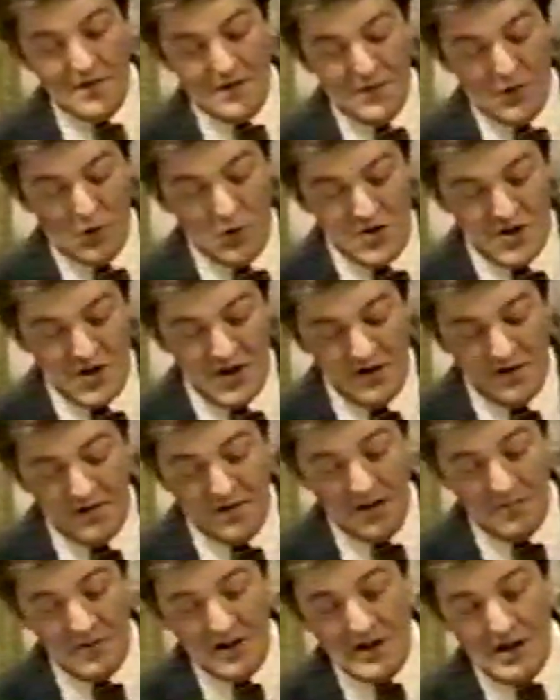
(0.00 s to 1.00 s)
of the 14th.
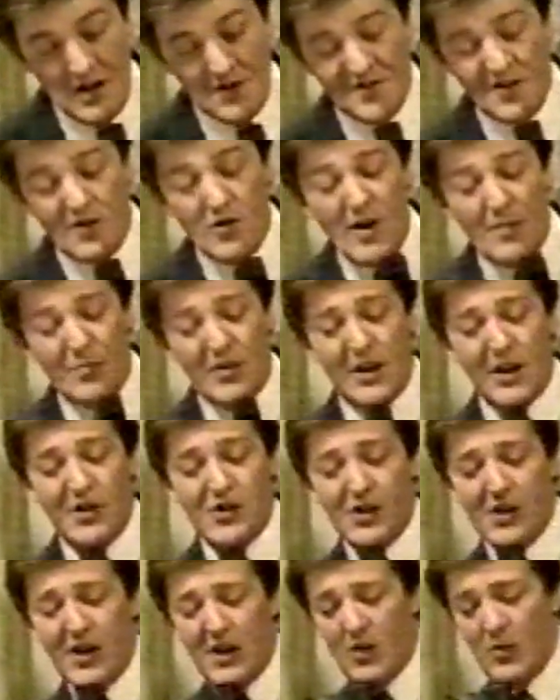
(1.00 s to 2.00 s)
I'm enclosing your
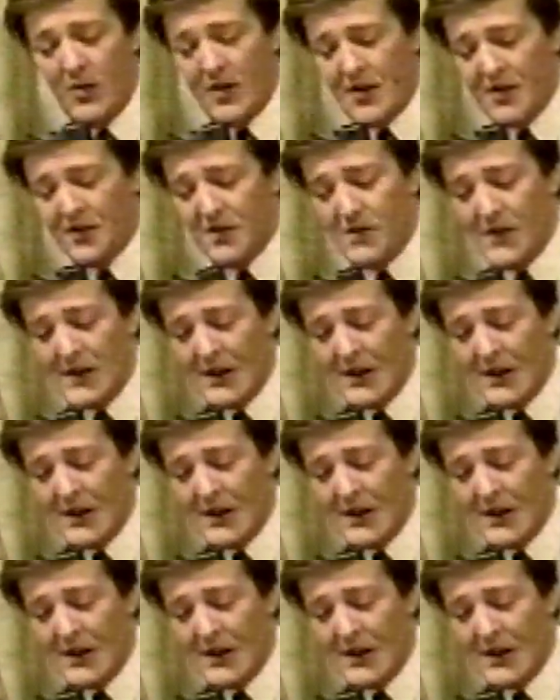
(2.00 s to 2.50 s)
application herewith as the